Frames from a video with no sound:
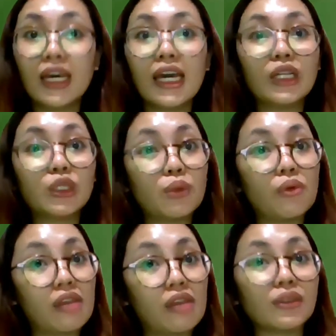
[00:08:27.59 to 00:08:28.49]
In
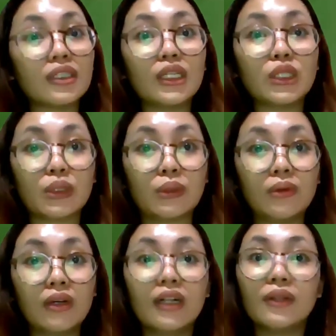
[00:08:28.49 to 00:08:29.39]

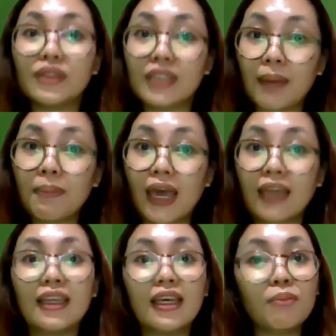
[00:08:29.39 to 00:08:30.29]
2002,
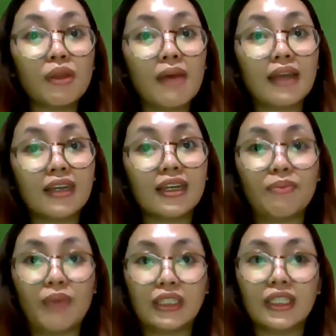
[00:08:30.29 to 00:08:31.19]
DepEd implemented the
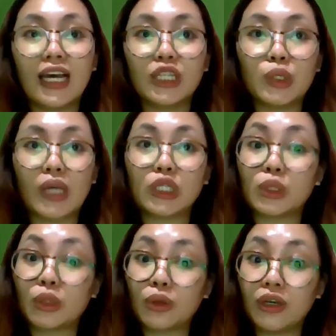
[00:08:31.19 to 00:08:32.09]
Basic
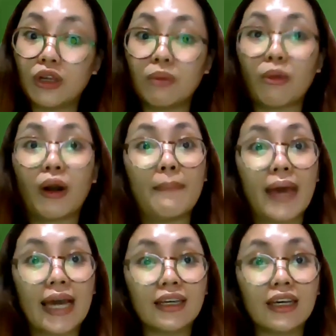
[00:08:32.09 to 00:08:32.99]
Education Curriculum, or
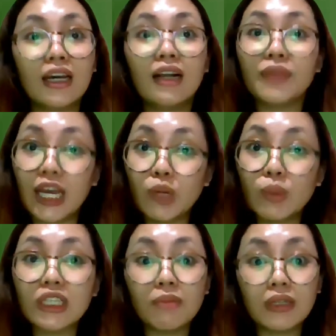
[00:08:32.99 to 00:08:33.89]
BEC, and
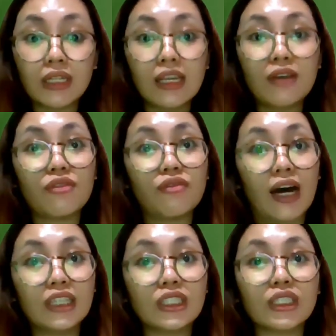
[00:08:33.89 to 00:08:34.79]
was immediately
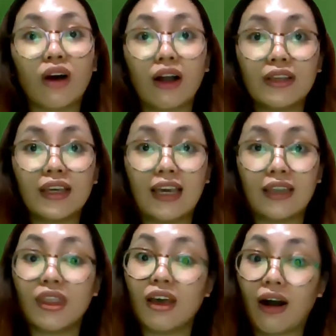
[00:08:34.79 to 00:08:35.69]
revised, calling it
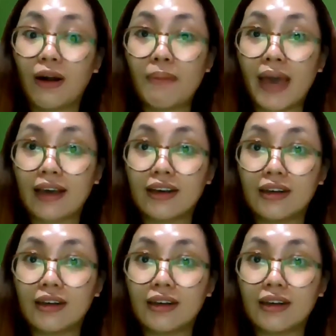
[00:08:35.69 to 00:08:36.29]
the RBEC.